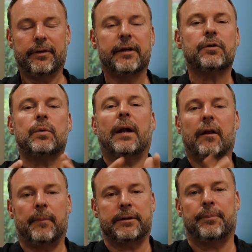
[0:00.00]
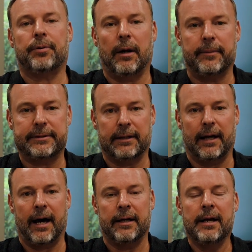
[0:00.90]
This is what I love about the promise of
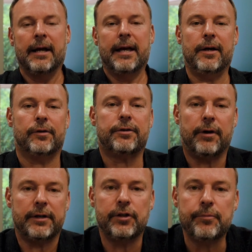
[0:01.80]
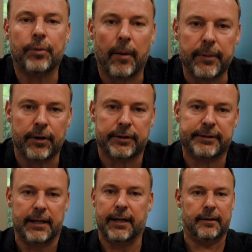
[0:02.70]
God. He goes, Chris, you brought me your
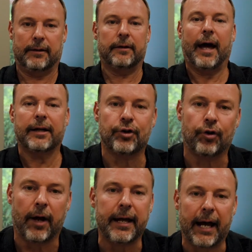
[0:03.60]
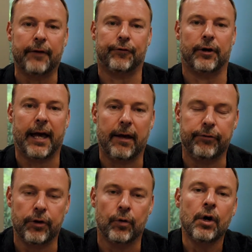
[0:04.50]
sin. That's great. I
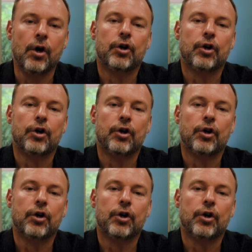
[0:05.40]
forgave you.